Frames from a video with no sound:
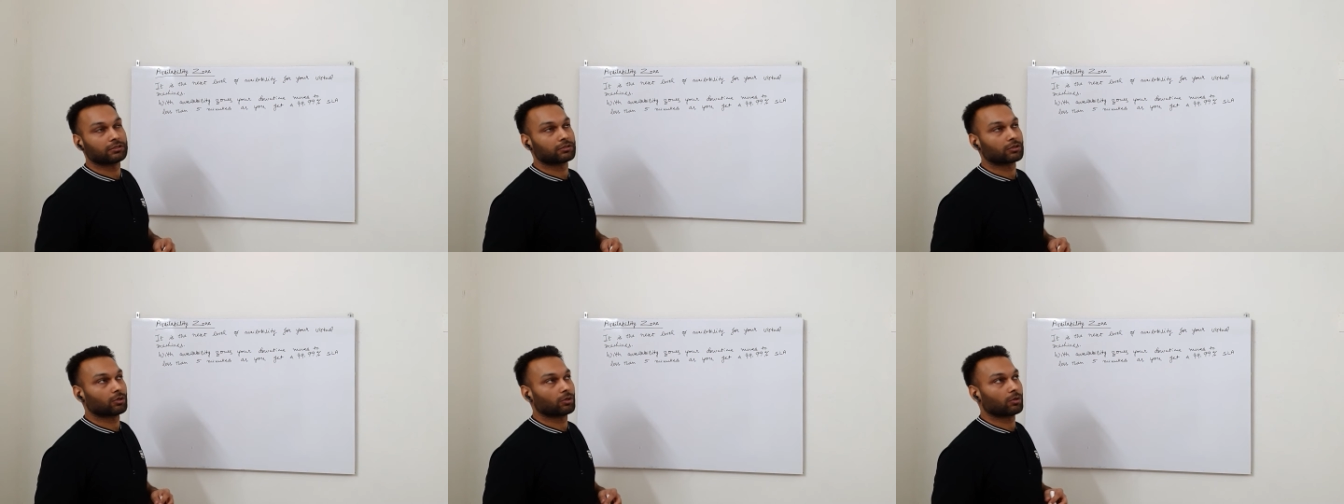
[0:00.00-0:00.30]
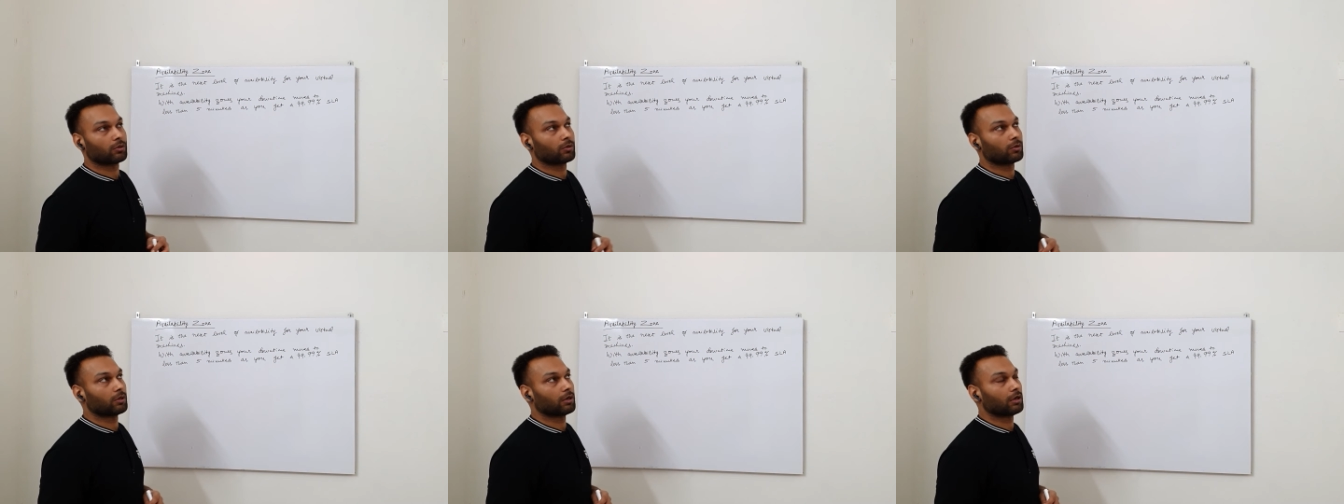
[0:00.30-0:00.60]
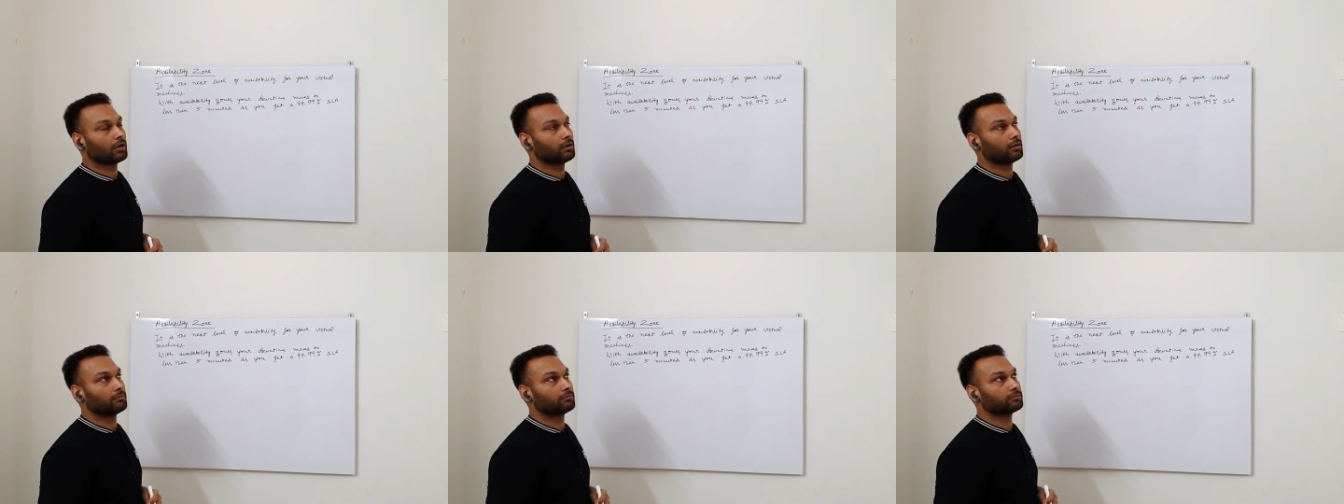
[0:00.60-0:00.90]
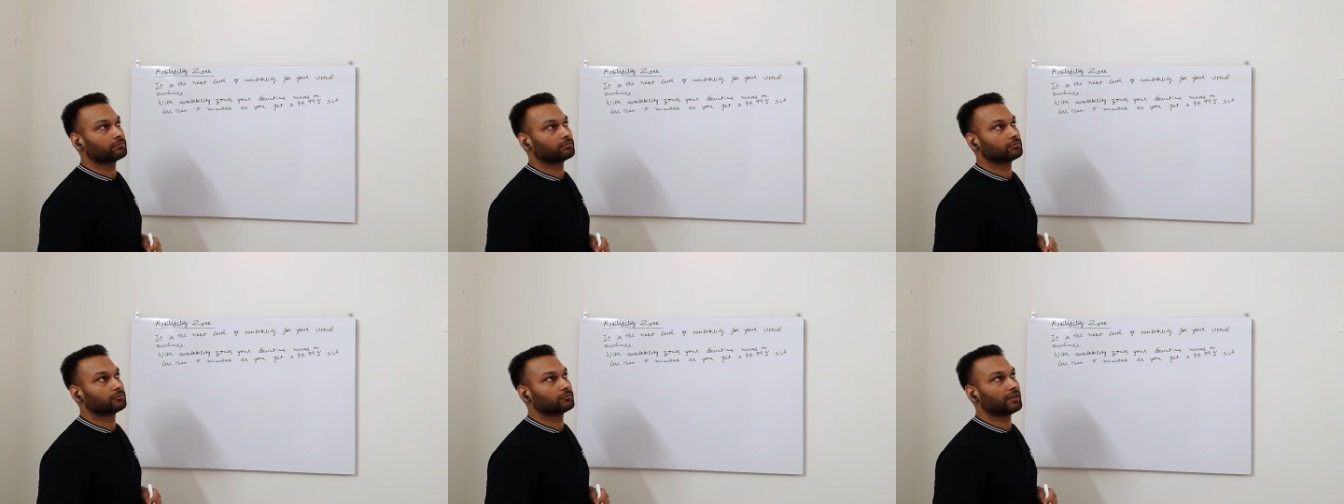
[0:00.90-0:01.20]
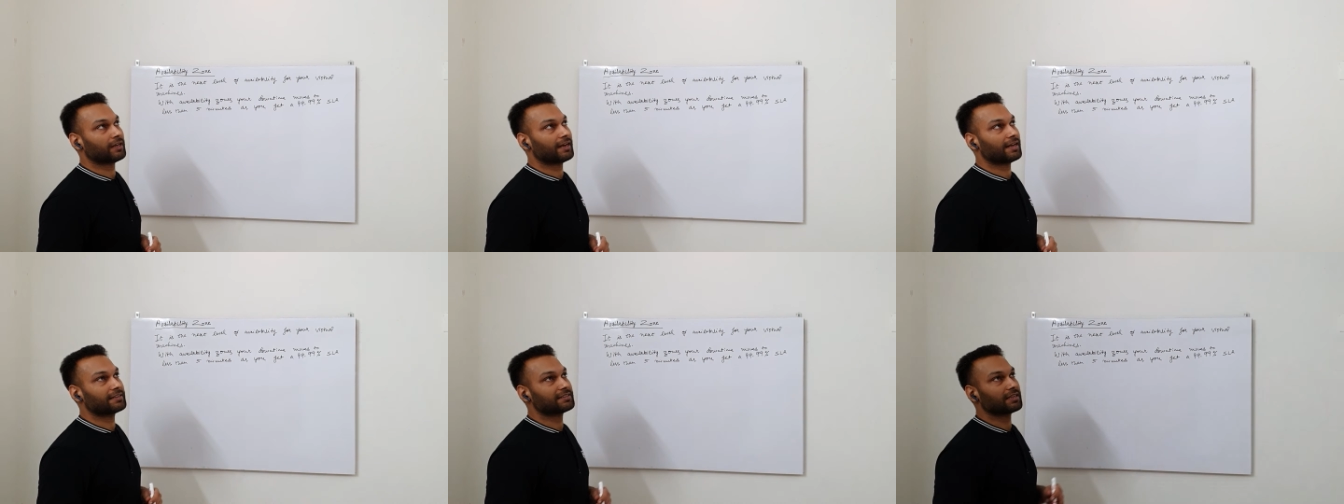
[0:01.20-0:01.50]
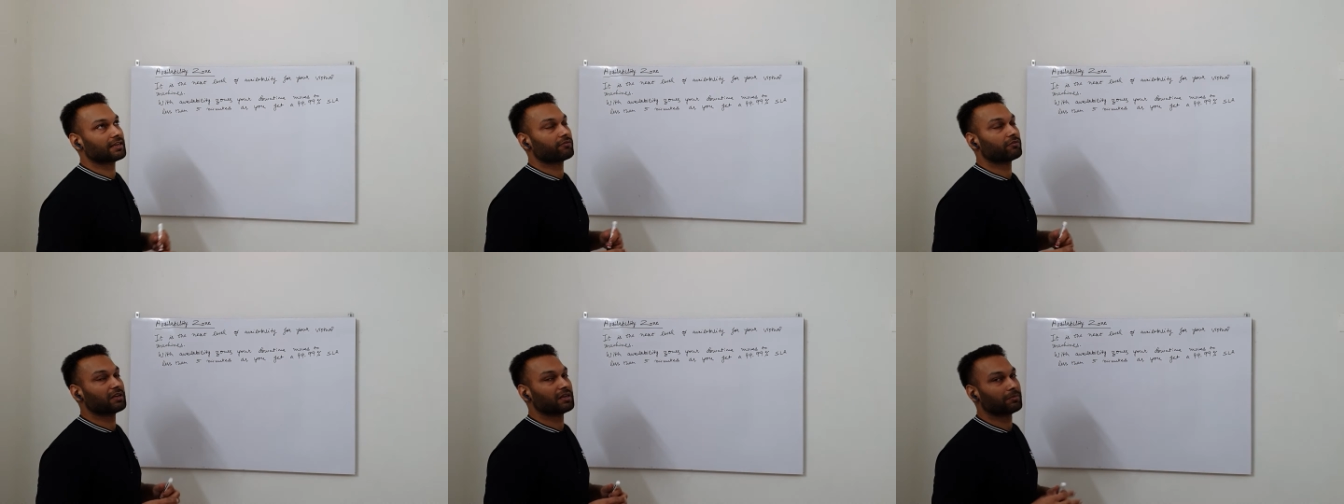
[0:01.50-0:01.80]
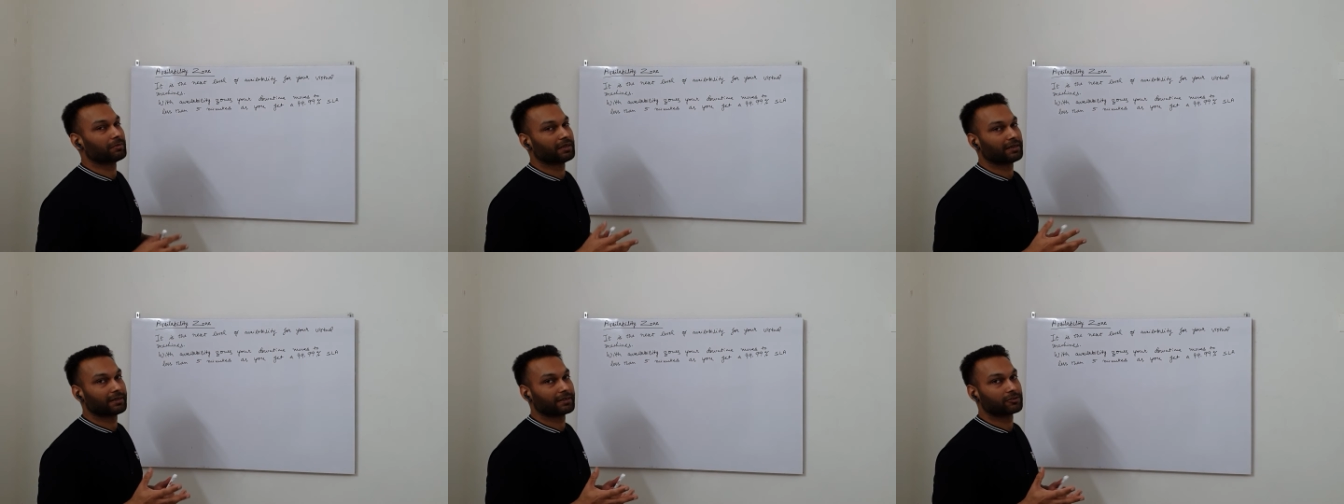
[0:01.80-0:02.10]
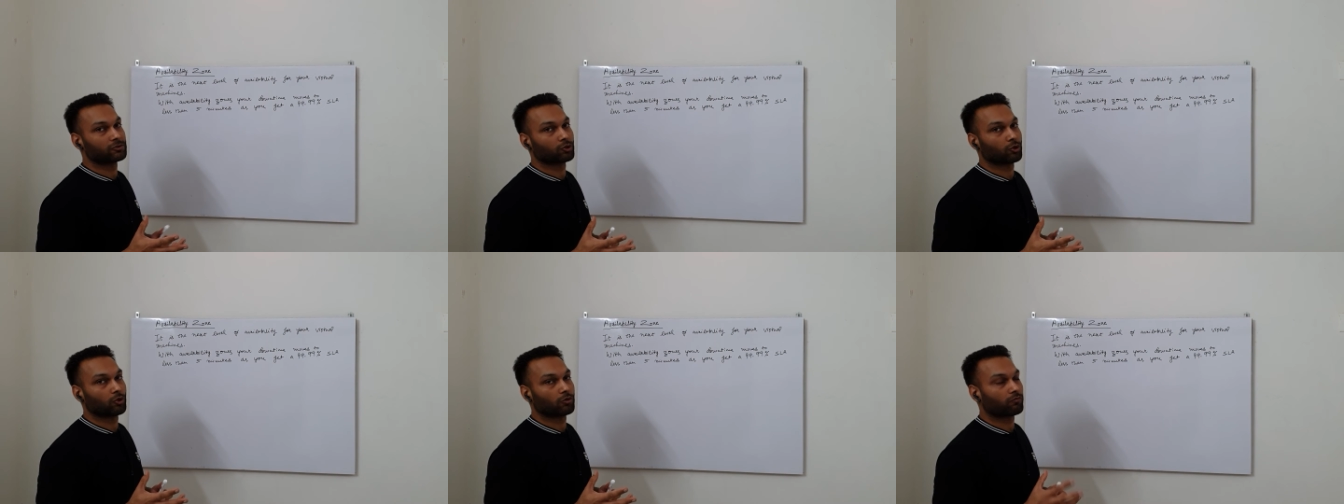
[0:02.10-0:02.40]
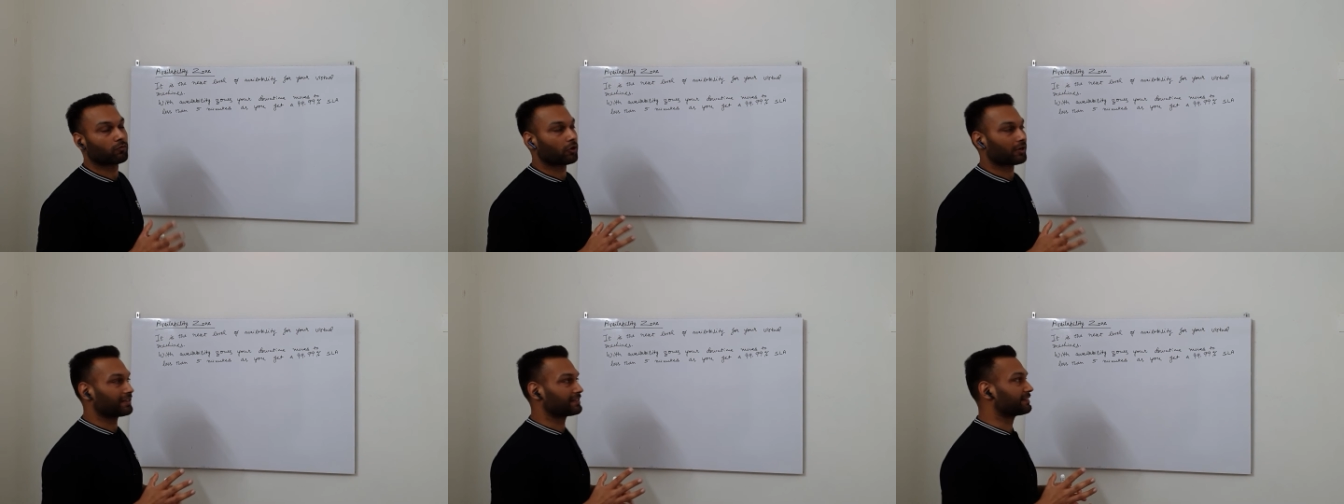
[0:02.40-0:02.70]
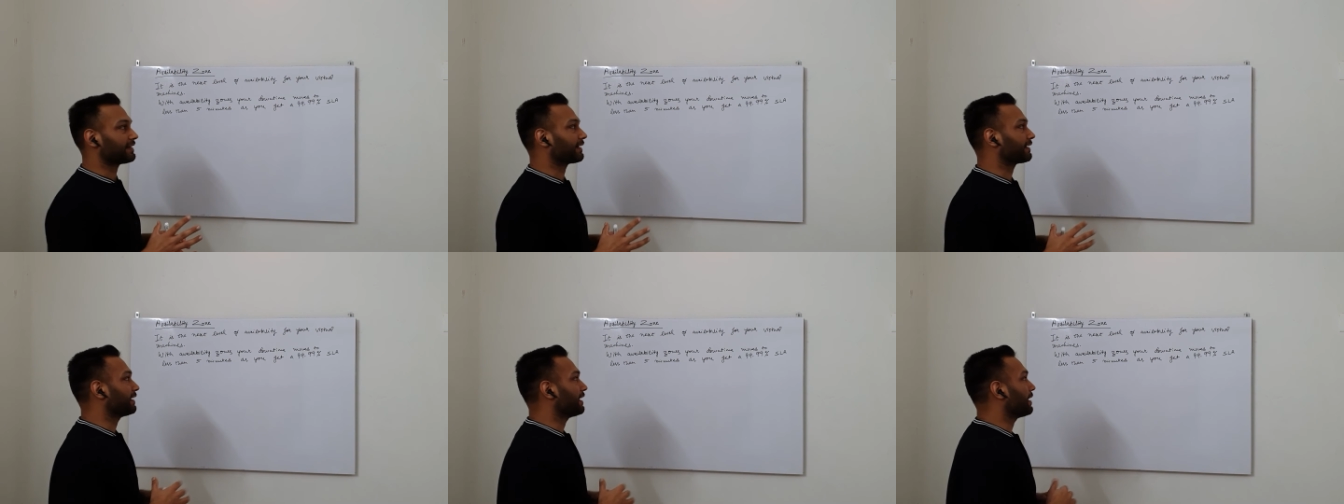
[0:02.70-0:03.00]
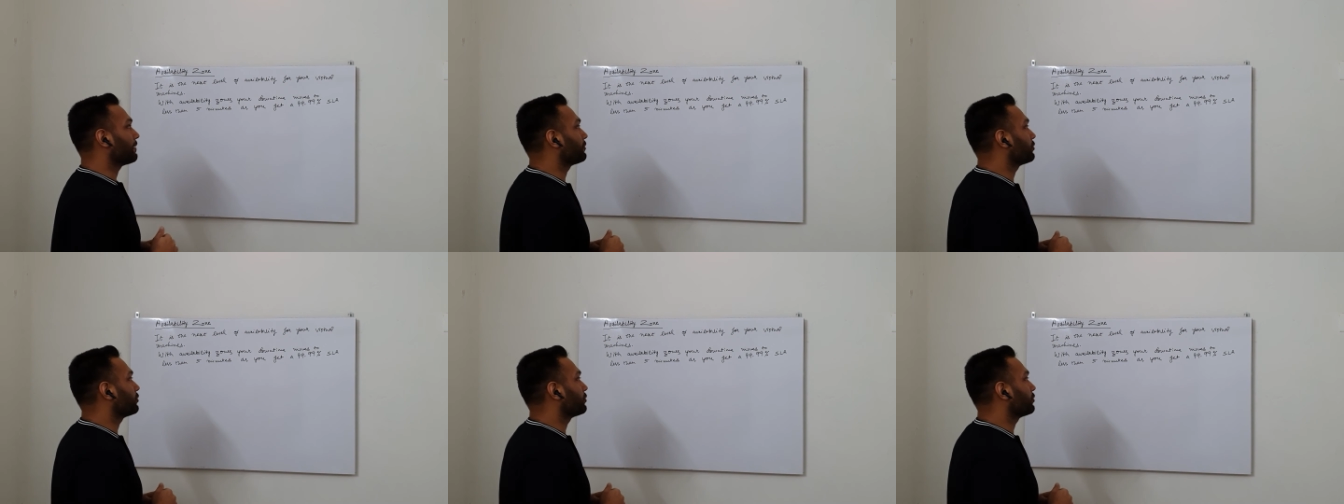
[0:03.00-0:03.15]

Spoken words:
So when I say availability zone, what exactly